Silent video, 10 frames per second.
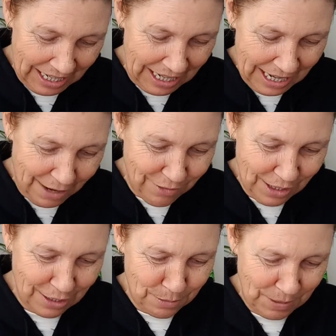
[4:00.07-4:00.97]
love
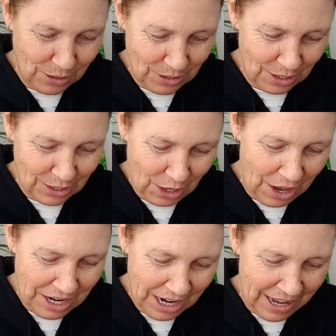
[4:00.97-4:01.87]
this because it's
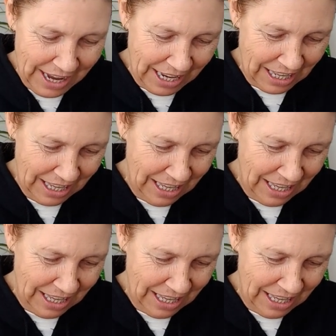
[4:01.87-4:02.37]
kind of like